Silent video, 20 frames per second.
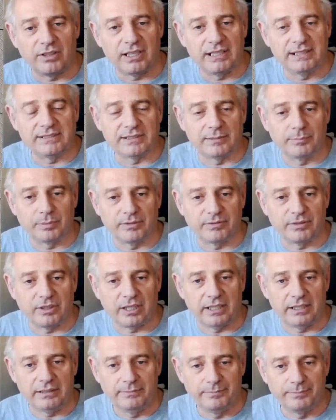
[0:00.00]

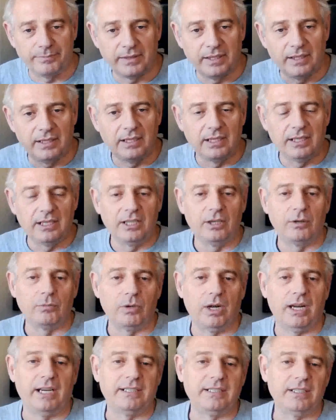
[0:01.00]
Simplify.
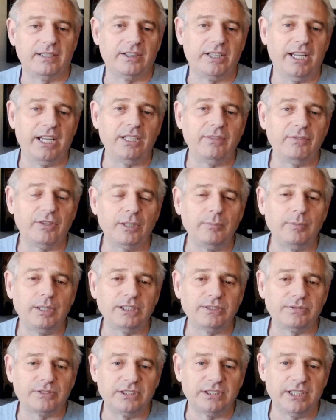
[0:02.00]
Right, thank you very
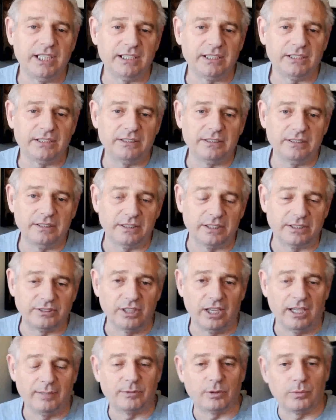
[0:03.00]
much for taking the
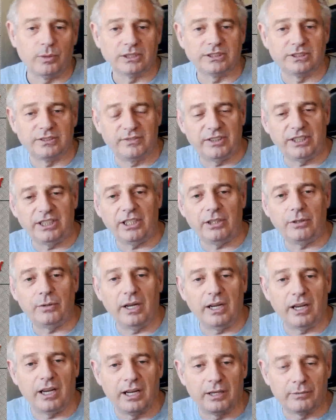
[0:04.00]
time to watch the video.
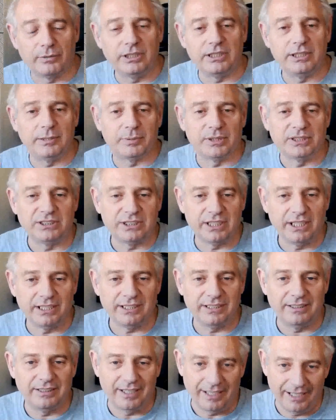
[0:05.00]
I really appreciate
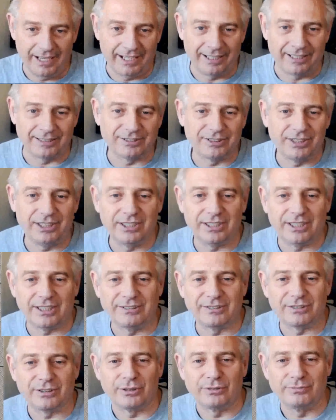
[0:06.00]
it, and I'll see you again
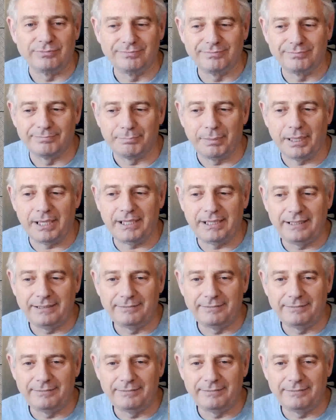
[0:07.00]
soon. Bye.